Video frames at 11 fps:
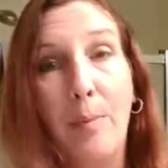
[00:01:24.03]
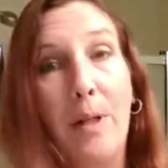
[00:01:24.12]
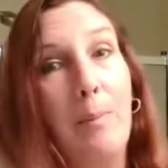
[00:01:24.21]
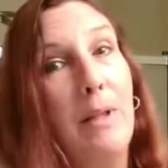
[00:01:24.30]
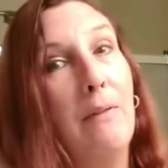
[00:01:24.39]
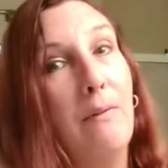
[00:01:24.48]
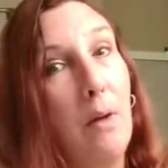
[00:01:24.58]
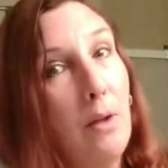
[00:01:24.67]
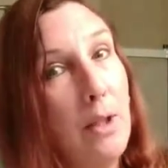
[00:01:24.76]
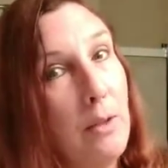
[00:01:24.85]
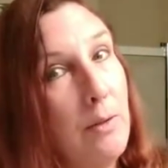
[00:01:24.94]
but
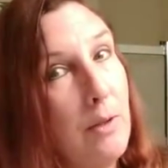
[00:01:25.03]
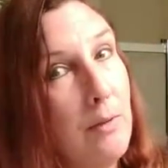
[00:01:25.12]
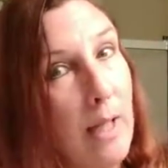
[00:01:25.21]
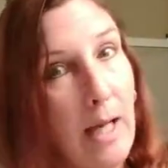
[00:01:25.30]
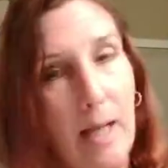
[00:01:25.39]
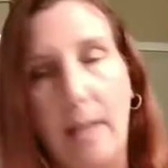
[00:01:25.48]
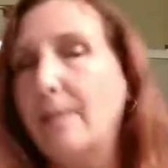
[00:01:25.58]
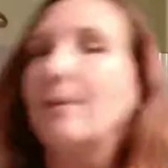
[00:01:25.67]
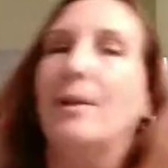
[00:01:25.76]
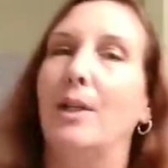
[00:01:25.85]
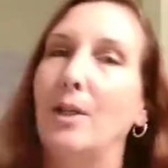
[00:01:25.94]
before you do that,
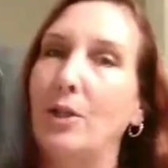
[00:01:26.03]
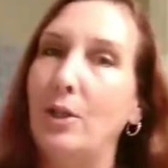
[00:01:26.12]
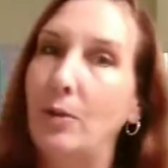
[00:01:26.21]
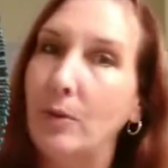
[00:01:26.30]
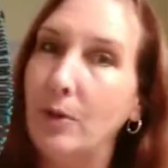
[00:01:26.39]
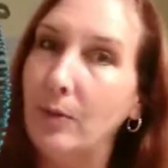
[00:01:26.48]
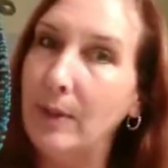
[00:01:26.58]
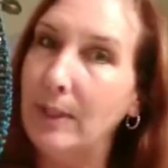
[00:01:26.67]
you are doing